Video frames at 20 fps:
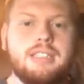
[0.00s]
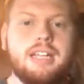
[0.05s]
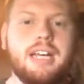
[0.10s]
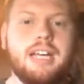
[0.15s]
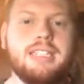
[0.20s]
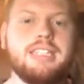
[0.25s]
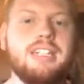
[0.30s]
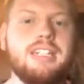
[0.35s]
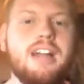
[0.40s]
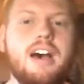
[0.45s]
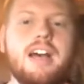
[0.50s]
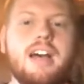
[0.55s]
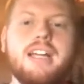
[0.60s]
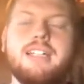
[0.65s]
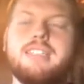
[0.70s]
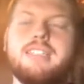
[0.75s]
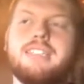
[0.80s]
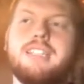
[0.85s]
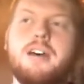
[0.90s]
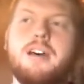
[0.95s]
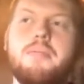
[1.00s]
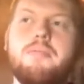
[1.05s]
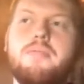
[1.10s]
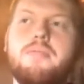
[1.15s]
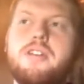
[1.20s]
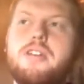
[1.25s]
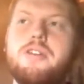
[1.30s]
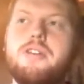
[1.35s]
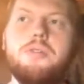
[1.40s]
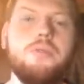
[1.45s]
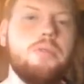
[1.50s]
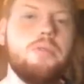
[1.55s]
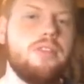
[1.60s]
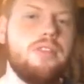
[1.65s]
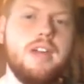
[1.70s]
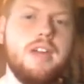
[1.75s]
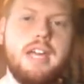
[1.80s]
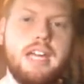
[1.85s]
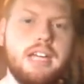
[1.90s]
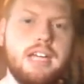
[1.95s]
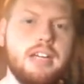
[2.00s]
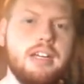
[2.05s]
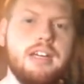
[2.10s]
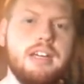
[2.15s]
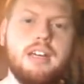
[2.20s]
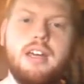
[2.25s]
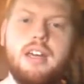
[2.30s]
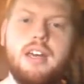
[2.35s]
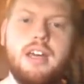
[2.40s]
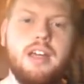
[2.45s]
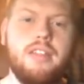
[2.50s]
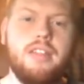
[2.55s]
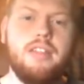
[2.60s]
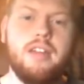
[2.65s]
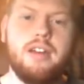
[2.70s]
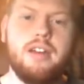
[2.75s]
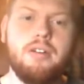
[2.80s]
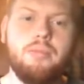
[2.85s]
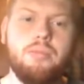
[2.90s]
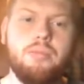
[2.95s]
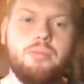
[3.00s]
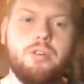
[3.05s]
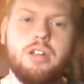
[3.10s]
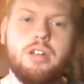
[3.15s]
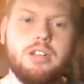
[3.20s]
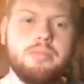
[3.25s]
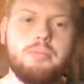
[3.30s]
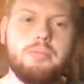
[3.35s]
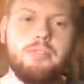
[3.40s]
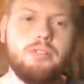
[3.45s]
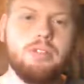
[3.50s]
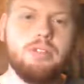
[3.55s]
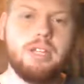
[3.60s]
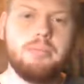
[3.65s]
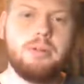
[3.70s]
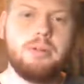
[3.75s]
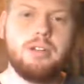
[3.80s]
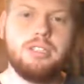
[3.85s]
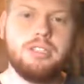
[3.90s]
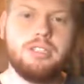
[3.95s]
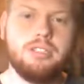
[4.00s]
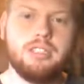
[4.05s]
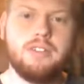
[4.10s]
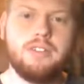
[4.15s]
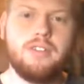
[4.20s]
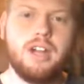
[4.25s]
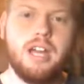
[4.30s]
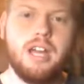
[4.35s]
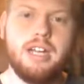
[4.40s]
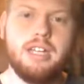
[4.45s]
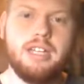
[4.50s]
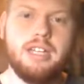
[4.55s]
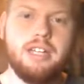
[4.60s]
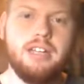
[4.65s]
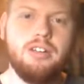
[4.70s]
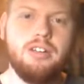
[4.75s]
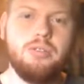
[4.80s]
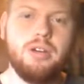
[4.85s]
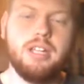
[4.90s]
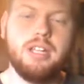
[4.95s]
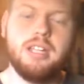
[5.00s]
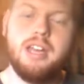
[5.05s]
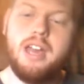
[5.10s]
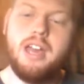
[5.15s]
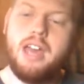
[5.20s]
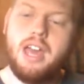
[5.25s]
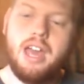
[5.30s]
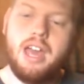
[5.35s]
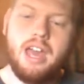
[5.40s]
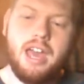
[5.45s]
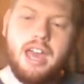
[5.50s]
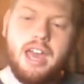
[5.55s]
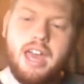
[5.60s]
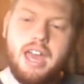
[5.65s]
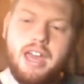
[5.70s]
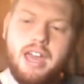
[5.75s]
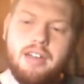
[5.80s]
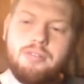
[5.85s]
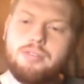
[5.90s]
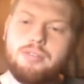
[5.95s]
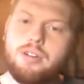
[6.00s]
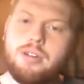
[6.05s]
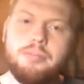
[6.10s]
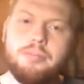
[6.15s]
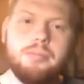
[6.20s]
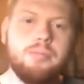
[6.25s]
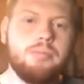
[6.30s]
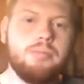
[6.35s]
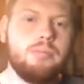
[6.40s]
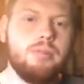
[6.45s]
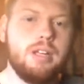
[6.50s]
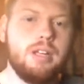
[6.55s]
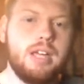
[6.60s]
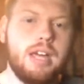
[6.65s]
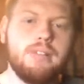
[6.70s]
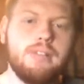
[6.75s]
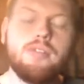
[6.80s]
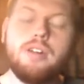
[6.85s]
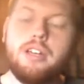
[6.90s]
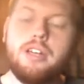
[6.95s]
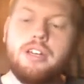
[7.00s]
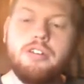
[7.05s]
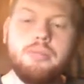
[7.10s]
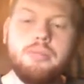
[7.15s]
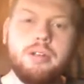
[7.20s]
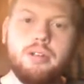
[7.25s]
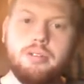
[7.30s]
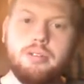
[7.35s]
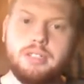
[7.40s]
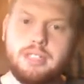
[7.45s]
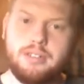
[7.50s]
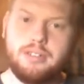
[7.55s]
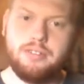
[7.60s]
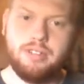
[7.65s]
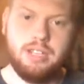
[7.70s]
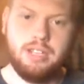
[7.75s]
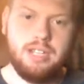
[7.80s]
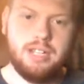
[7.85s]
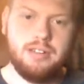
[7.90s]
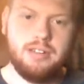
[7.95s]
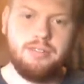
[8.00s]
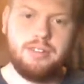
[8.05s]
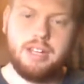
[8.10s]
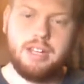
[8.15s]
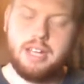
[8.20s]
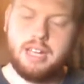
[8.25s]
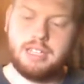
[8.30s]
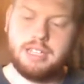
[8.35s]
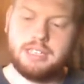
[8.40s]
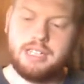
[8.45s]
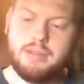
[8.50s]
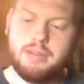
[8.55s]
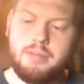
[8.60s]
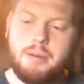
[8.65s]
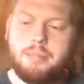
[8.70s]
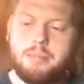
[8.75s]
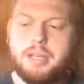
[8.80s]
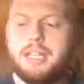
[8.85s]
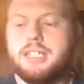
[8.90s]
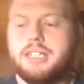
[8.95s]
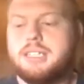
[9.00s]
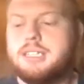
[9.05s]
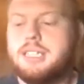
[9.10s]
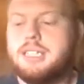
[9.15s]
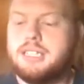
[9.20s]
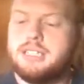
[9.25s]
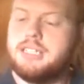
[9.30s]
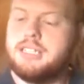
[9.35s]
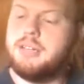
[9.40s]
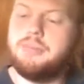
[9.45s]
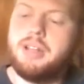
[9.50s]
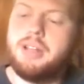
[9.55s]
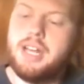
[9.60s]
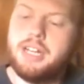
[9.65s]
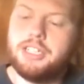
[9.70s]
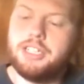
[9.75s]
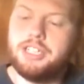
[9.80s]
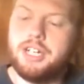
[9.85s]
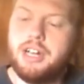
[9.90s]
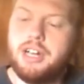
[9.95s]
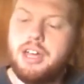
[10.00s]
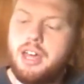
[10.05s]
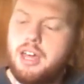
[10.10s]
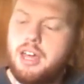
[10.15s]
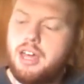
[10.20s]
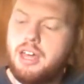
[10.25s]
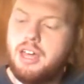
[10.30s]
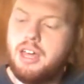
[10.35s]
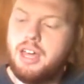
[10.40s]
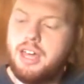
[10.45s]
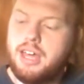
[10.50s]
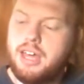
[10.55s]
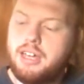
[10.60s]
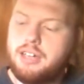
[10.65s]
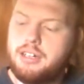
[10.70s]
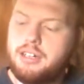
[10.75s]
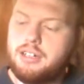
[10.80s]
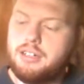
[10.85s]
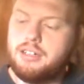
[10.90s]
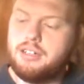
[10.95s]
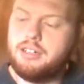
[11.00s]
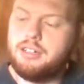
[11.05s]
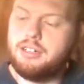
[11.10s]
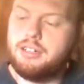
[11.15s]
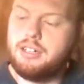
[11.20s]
it's not some new thing that we're the only person who's ever had to deal with. Every human who has ever lived has come up against this temptation, and